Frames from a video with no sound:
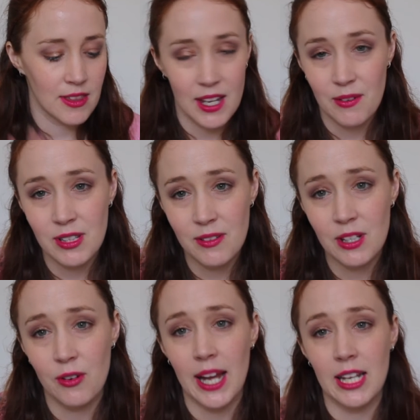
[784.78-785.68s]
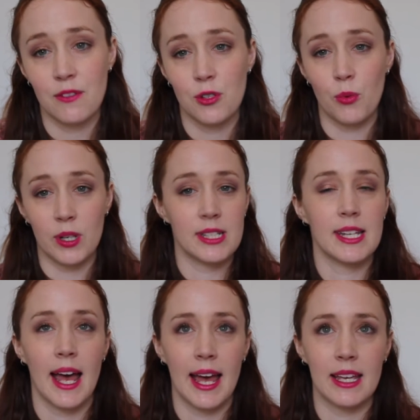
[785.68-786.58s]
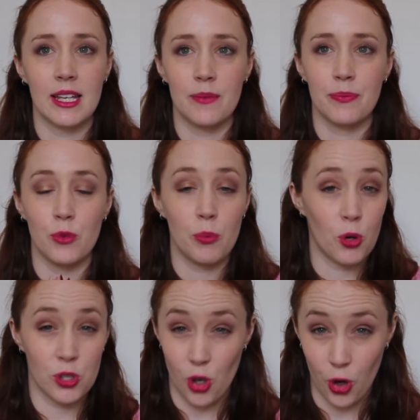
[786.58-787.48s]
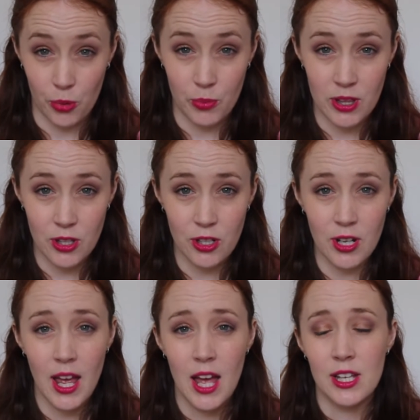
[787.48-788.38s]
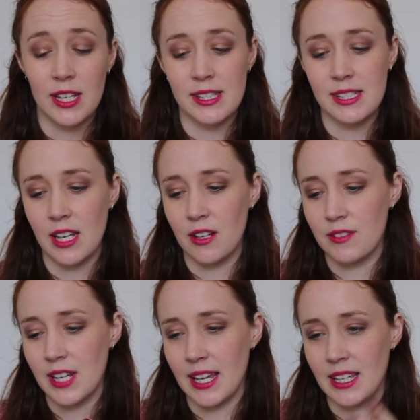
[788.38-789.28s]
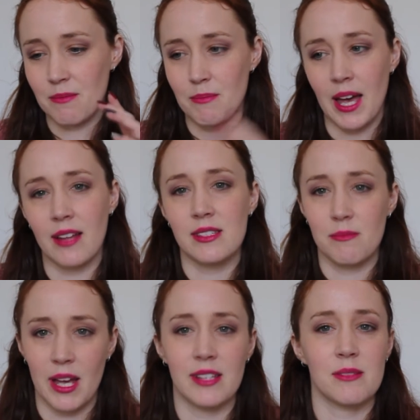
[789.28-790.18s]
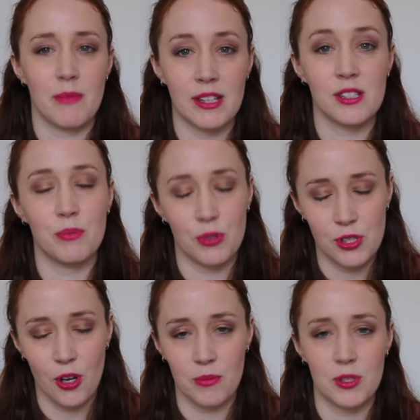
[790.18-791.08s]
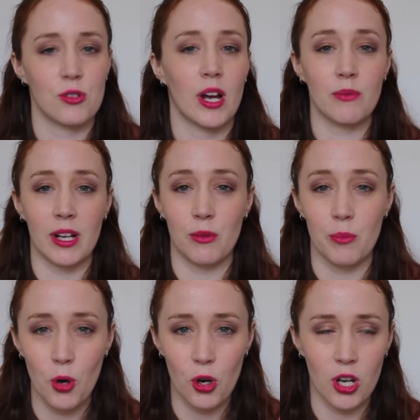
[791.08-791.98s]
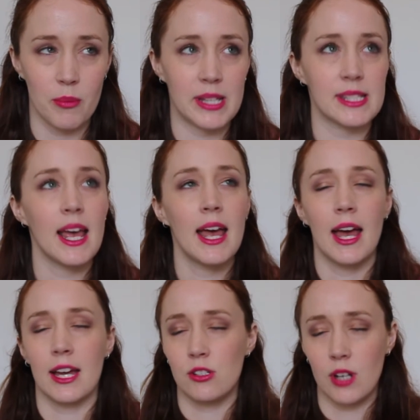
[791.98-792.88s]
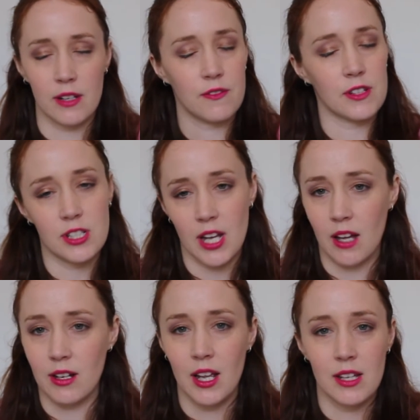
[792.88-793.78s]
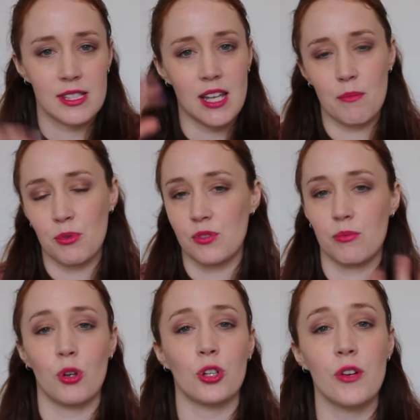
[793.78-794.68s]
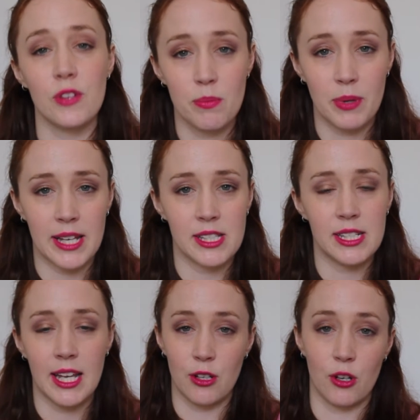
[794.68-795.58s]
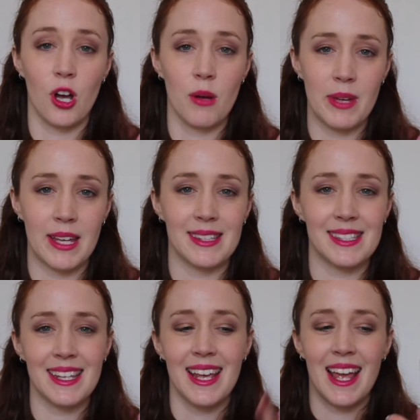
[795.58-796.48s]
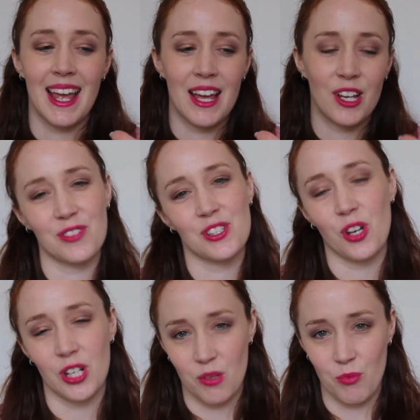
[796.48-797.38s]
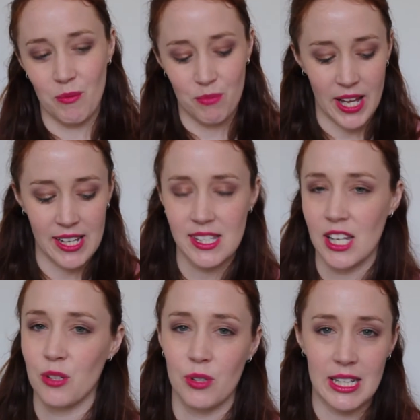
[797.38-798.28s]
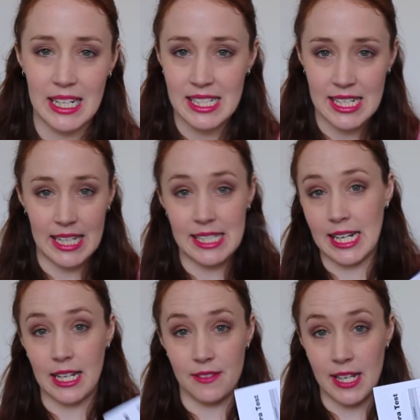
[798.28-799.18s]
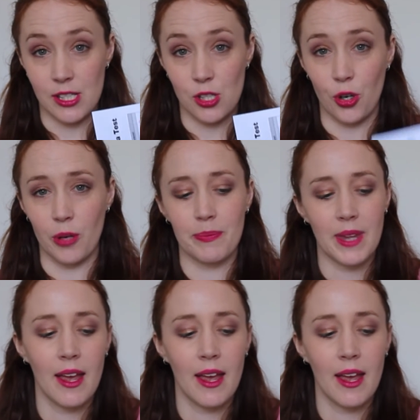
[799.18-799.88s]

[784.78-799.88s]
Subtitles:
they're really, really great if you want to take reports home with you. Instead of taking mounds and mounds and mounds of books home to try and write your report comments and trying to fish out samples from all over the place to get your comments, you've just got it in one place and you only need to take a stack of tests home.